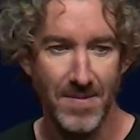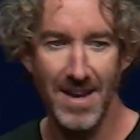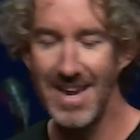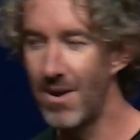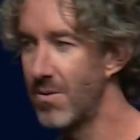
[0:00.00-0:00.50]

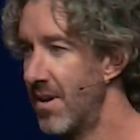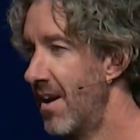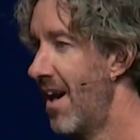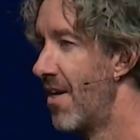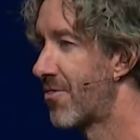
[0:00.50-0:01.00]
Now,
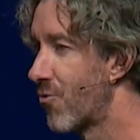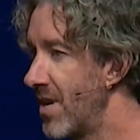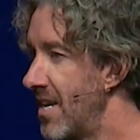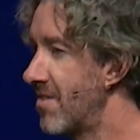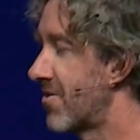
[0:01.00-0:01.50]
three
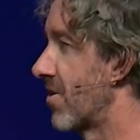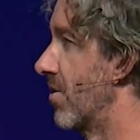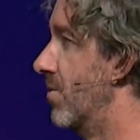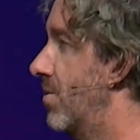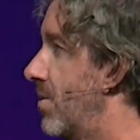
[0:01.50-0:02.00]
years
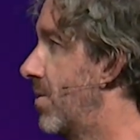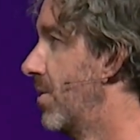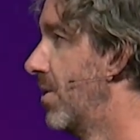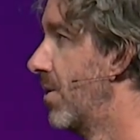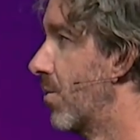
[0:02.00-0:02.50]
ago,
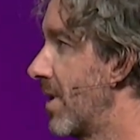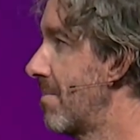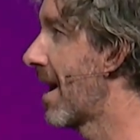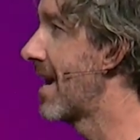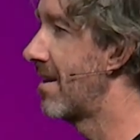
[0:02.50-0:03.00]
we
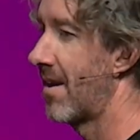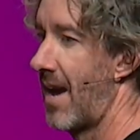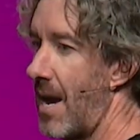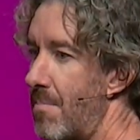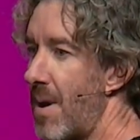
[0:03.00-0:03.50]
made
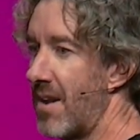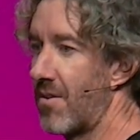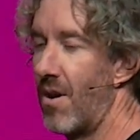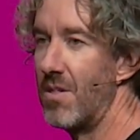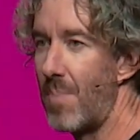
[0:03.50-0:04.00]
a bet on the